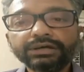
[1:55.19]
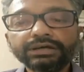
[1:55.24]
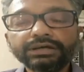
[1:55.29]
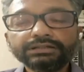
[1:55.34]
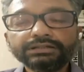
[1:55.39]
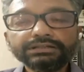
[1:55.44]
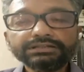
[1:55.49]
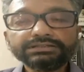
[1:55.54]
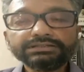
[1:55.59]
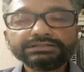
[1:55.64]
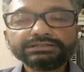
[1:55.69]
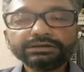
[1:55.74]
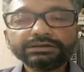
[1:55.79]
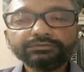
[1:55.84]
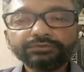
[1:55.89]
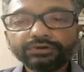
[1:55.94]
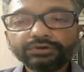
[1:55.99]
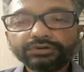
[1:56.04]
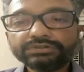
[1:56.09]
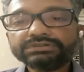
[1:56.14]
Now,
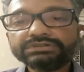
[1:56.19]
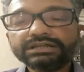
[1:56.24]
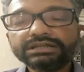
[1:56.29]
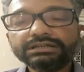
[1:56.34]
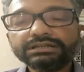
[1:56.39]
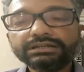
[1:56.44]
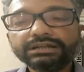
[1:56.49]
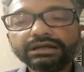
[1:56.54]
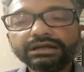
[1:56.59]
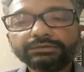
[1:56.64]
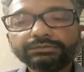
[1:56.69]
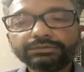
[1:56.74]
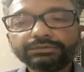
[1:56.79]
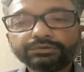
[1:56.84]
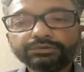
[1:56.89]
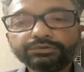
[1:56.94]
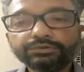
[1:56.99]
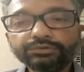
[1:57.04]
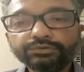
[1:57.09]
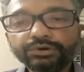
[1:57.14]
this uh, was done
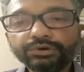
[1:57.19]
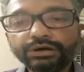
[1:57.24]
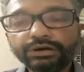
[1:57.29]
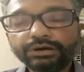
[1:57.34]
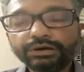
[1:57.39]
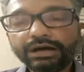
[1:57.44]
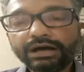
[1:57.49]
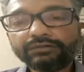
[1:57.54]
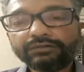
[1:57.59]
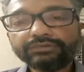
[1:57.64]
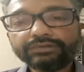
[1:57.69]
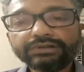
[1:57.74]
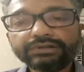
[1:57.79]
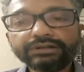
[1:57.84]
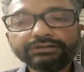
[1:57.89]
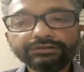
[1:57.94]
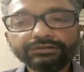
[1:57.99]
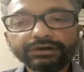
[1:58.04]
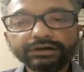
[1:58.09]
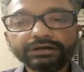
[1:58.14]
uh, through
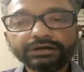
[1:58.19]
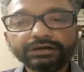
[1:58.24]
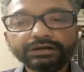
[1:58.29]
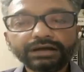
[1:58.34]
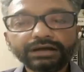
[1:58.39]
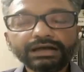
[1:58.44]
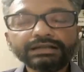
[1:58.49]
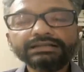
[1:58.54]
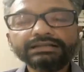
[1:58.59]
after